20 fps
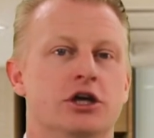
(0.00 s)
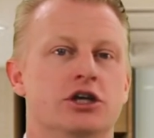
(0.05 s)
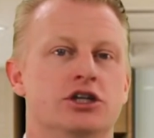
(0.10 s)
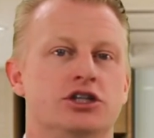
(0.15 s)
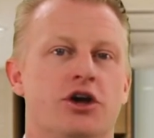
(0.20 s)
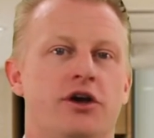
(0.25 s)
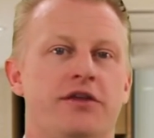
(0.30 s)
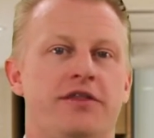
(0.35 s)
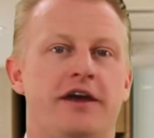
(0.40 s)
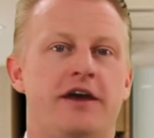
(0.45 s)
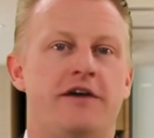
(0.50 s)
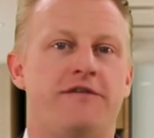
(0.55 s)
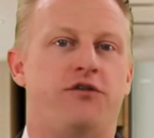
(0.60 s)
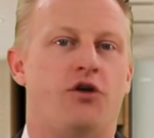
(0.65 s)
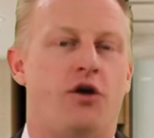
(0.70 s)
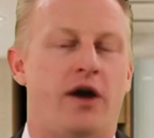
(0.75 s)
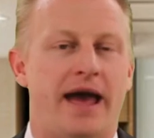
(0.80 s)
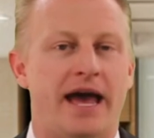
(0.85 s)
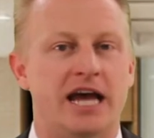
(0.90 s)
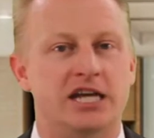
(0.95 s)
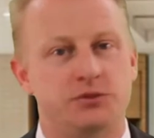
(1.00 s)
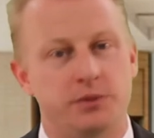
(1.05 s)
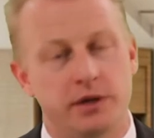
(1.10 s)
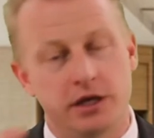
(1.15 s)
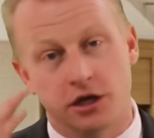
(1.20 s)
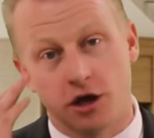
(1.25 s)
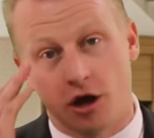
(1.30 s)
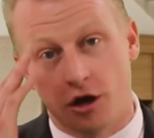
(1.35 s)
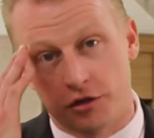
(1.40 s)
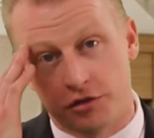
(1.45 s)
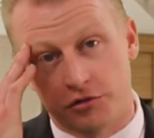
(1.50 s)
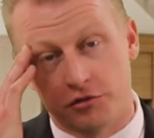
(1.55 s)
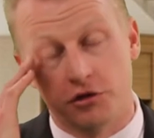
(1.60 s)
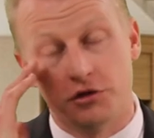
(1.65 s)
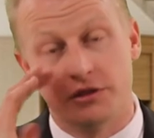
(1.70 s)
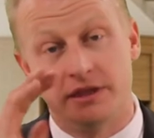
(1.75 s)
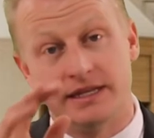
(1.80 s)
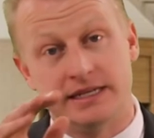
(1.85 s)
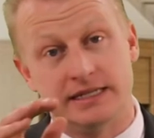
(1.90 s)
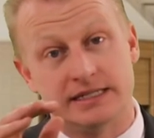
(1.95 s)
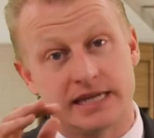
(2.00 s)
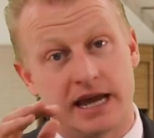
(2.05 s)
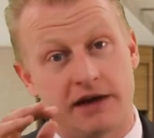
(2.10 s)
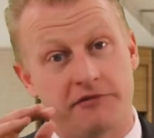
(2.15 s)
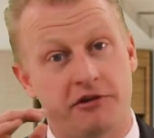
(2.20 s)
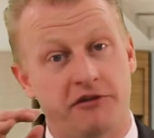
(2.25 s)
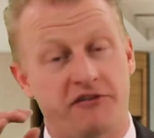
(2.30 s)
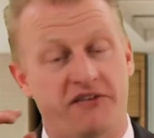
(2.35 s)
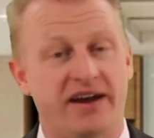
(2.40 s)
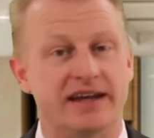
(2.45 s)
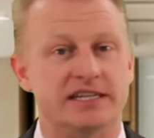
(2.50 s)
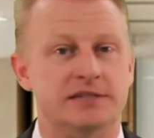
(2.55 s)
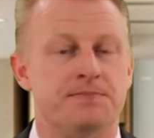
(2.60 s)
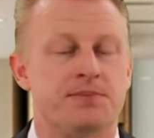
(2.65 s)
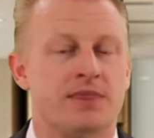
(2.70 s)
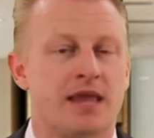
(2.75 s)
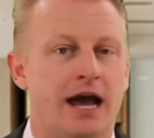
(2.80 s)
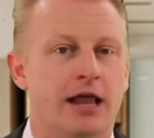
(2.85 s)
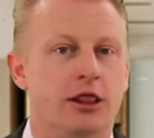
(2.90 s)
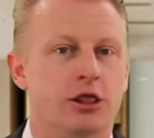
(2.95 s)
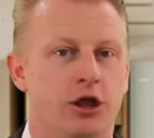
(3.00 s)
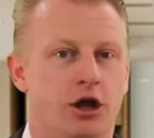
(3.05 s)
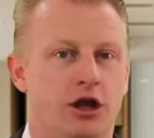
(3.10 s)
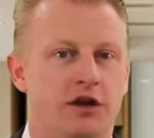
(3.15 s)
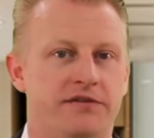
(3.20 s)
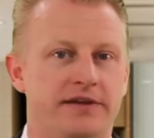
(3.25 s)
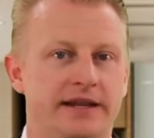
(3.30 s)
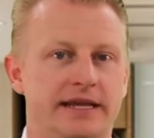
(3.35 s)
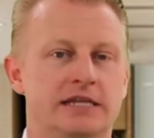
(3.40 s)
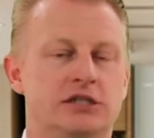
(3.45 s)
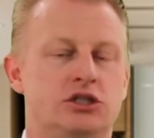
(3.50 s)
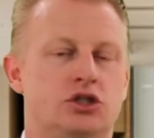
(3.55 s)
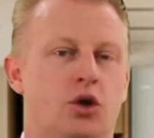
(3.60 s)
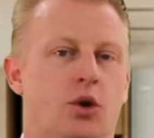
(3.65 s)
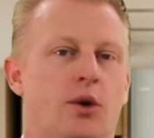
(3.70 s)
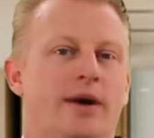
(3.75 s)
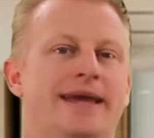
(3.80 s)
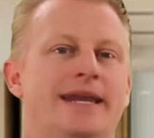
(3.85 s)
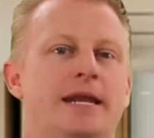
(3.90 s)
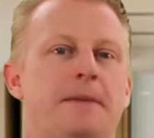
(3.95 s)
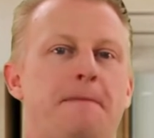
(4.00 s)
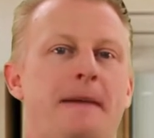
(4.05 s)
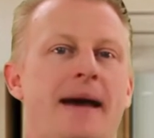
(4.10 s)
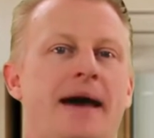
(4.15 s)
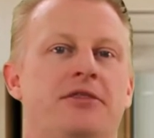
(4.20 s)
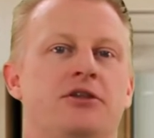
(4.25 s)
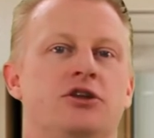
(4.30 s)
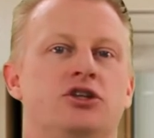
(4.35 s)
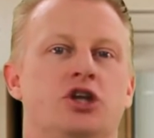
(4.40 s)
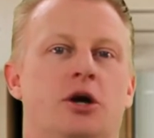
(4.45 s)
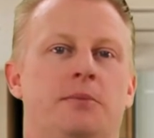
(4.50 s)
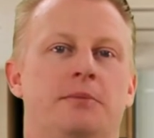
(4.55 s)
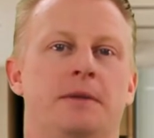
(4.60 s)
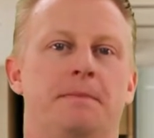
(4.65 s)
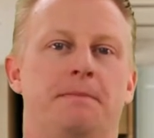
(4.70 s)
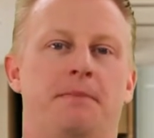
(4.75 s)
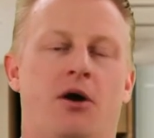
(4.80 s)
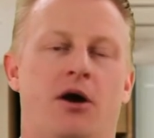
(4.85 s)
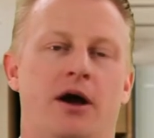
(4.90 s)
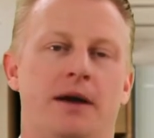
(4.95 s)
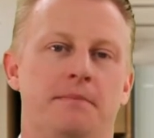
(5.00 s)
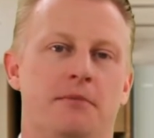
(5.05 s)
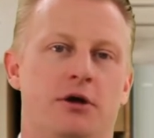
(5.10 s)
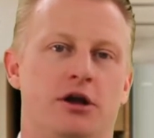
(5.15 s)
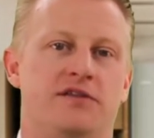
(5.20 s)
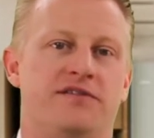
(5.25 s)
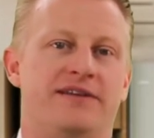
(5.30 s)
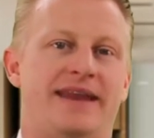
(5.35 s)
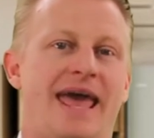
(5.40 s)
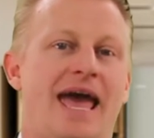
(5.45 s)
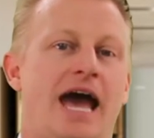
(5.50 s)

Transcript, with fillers: So therefore, as we go through the discovery phase, a lot of it is talking about the dominant buying motive and